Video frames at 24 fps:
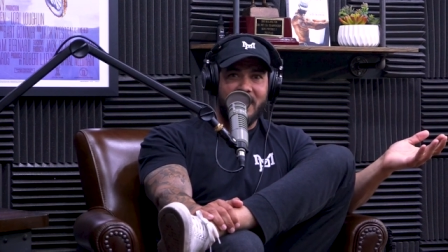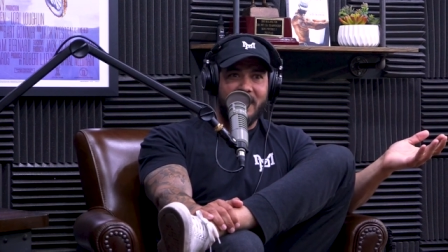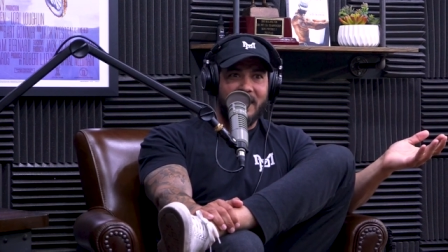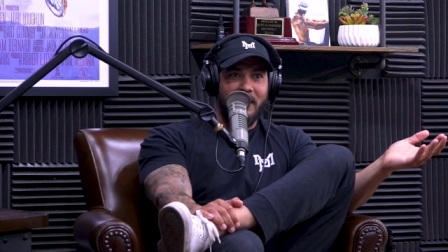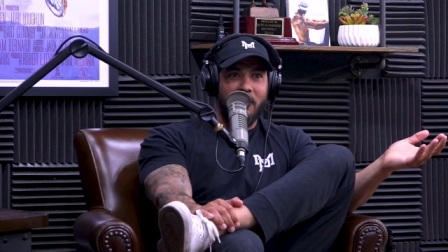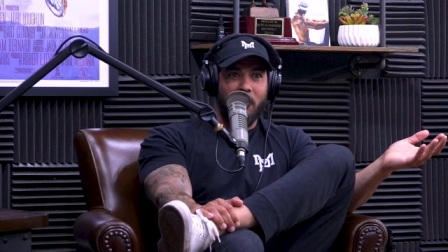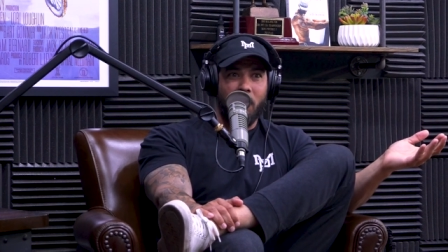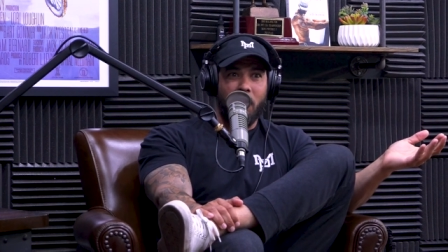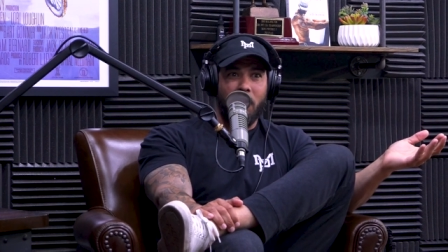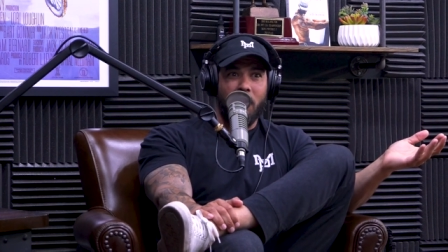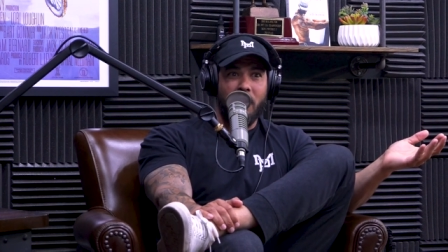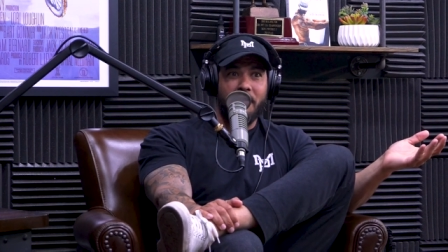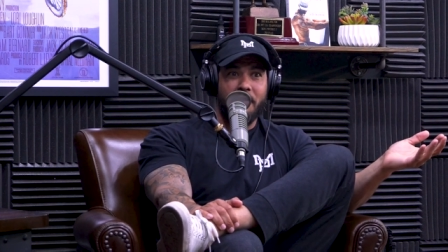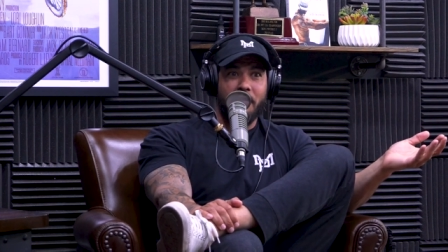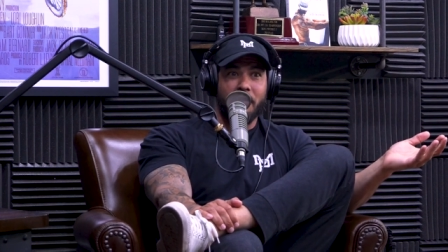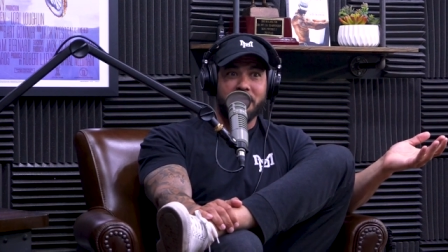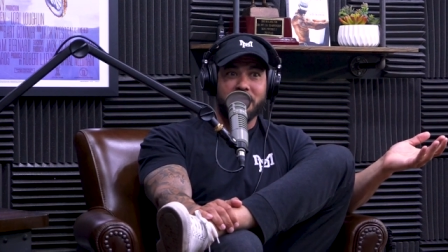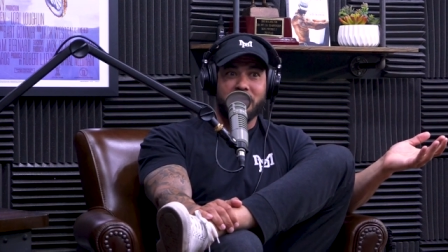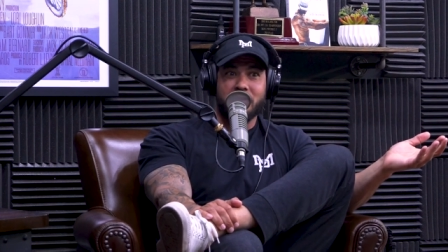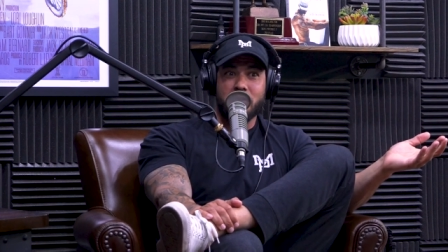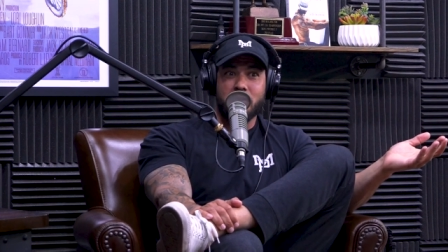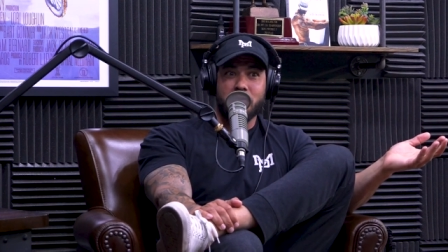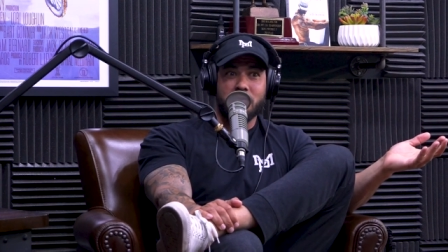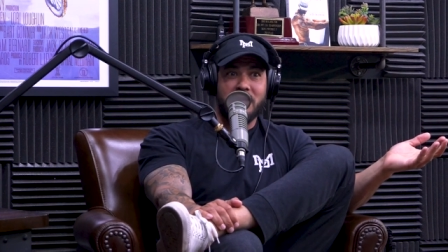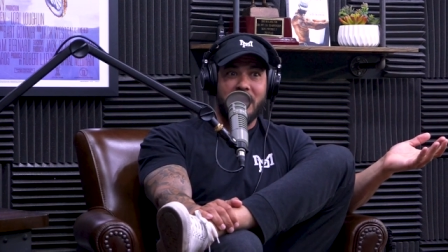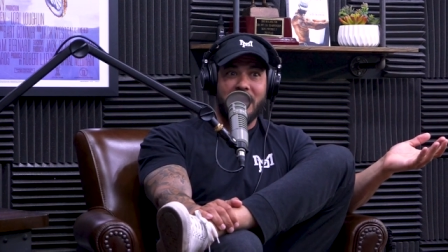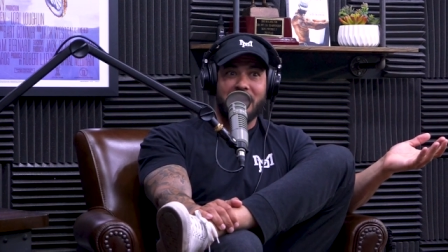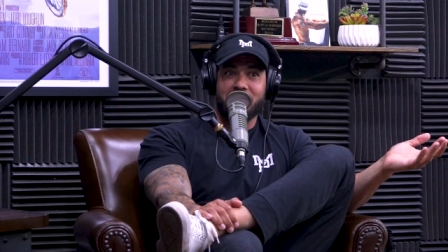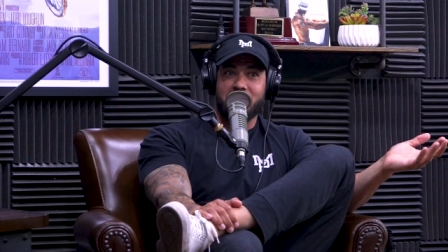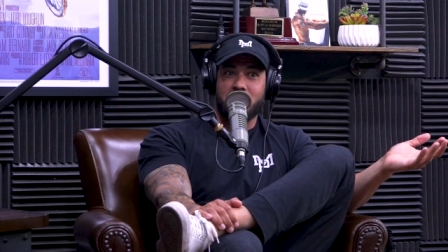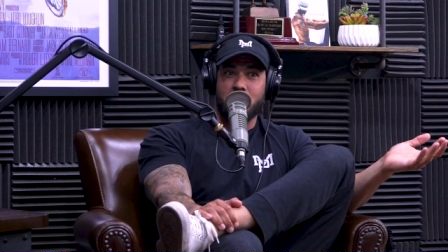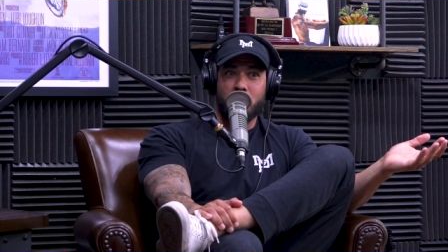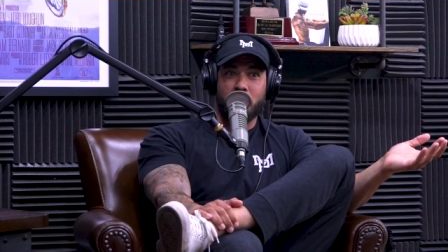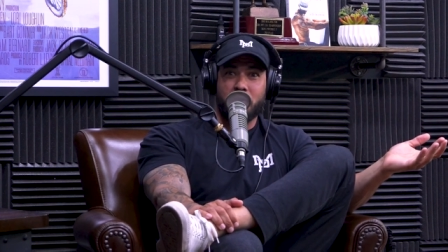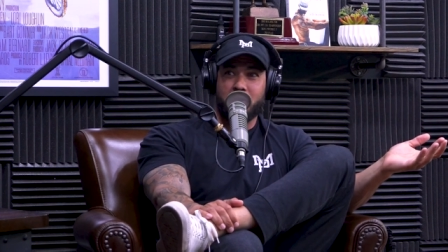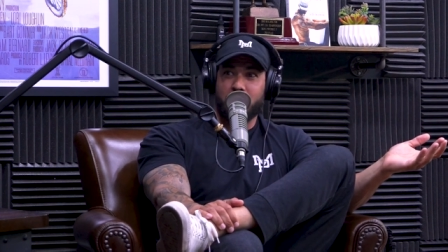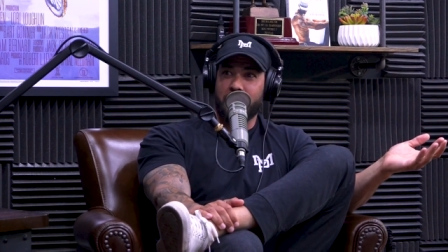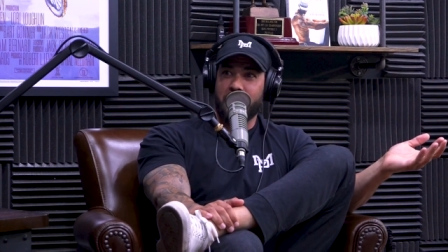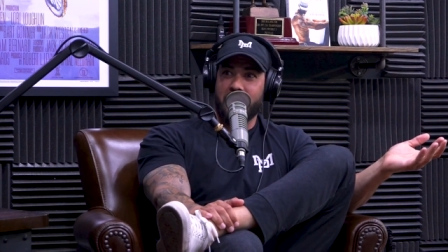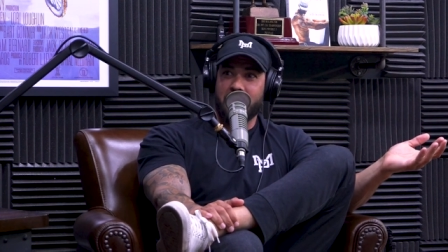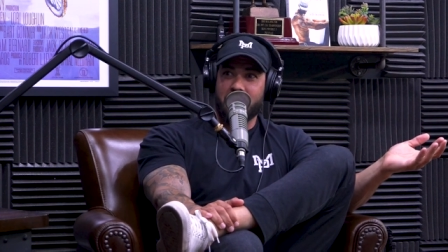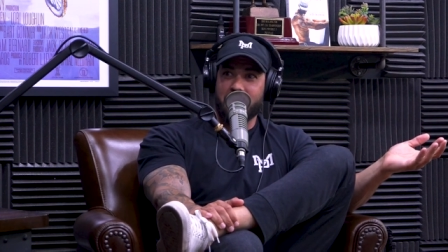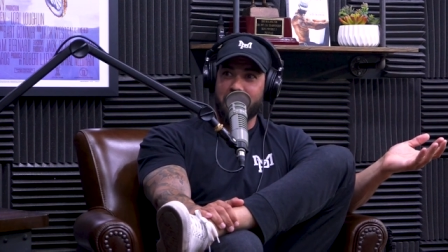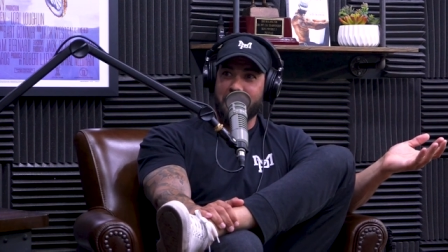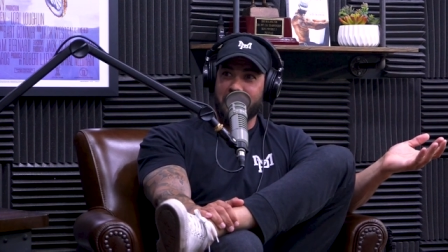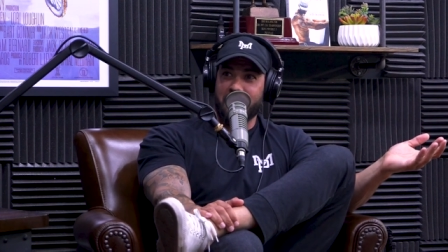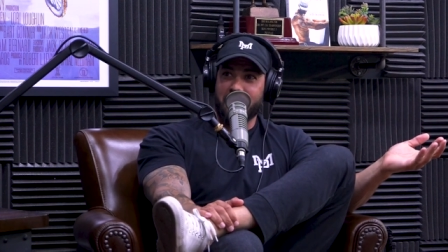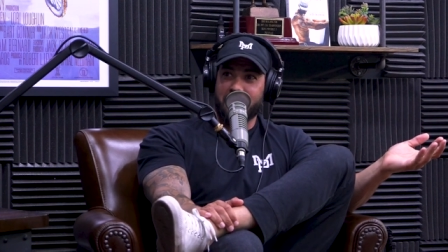it at all. And also yeah. you take two, three hundred
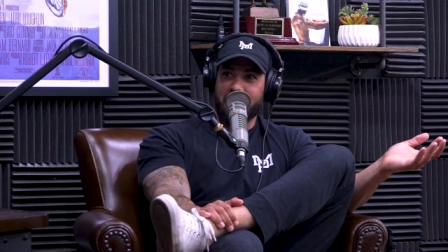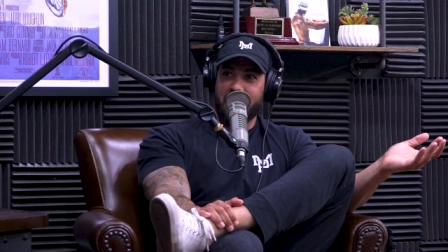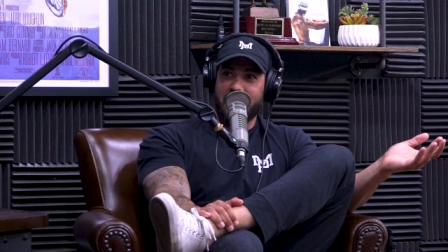well, that's milligrams.